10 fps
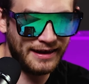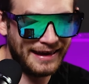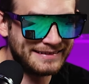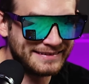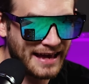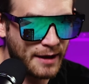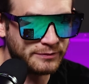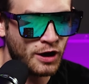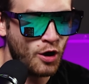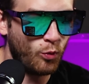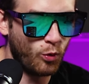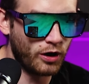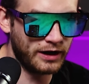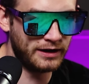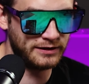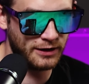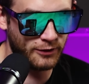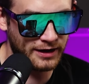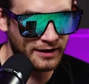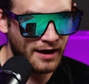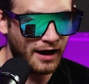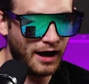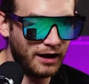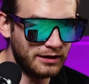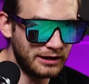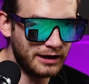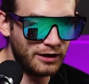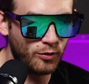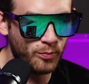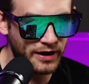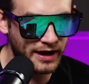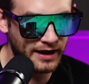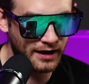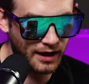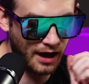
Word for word: Except we're gonna do it a little bit,